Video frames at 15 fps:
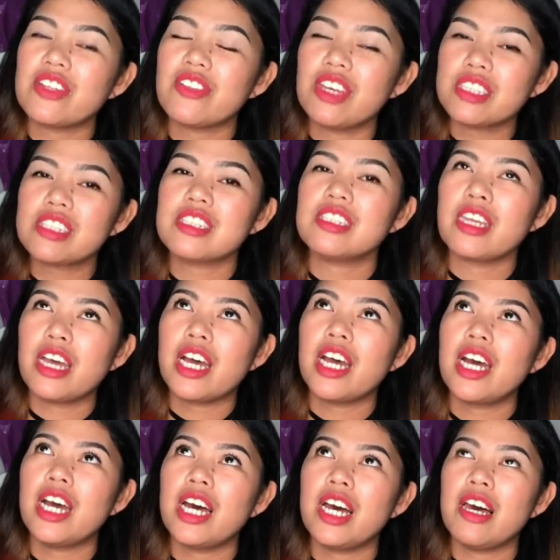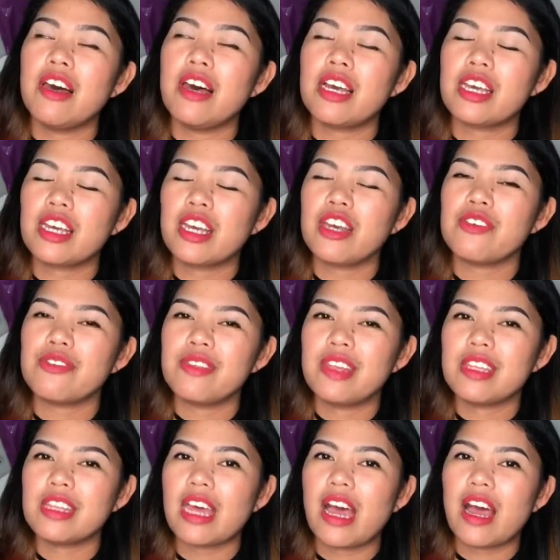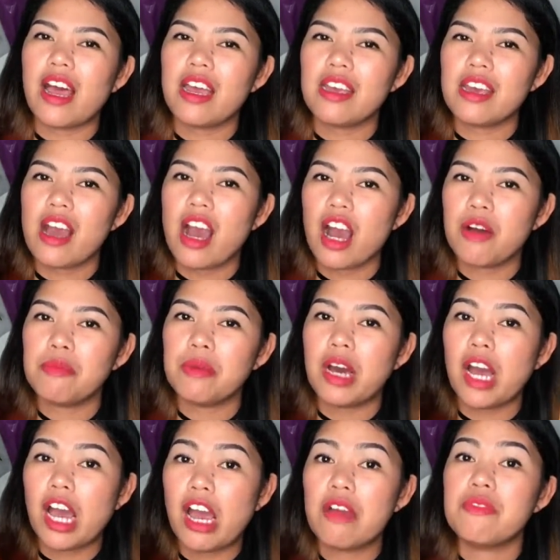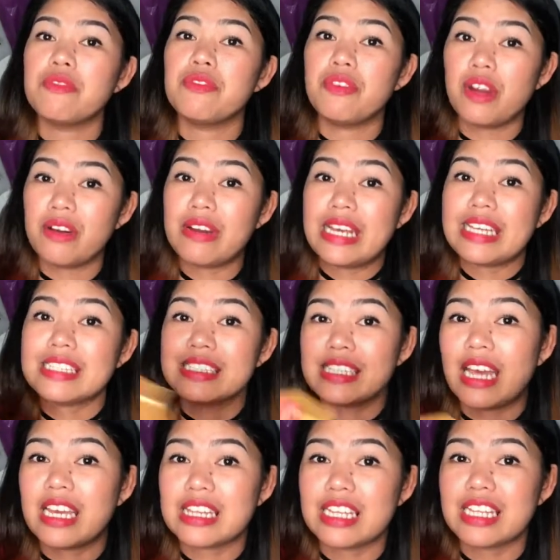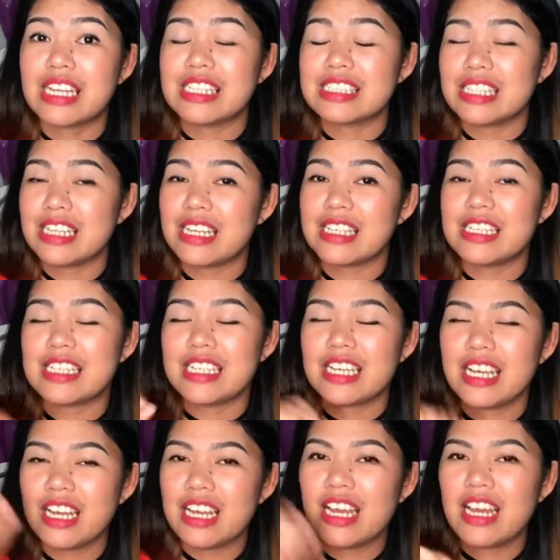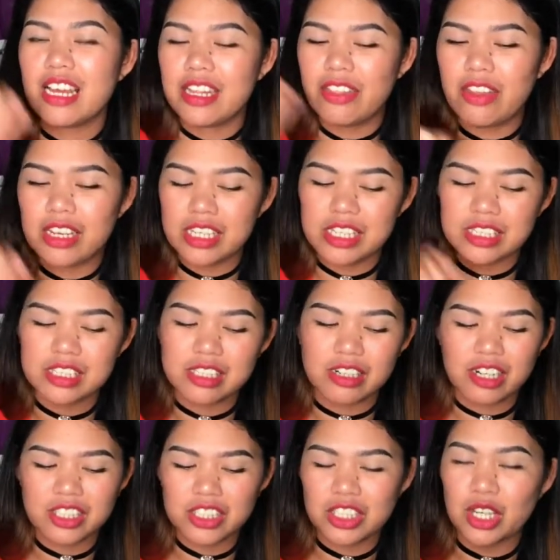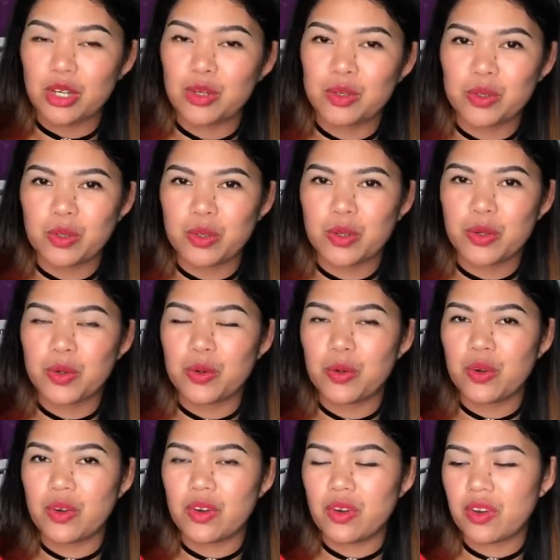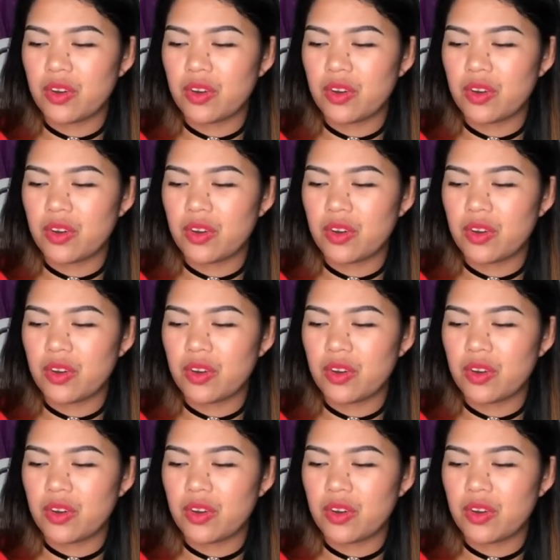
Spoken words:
That's the gift that I have. I'm very excited kasi nag-scratch ako kung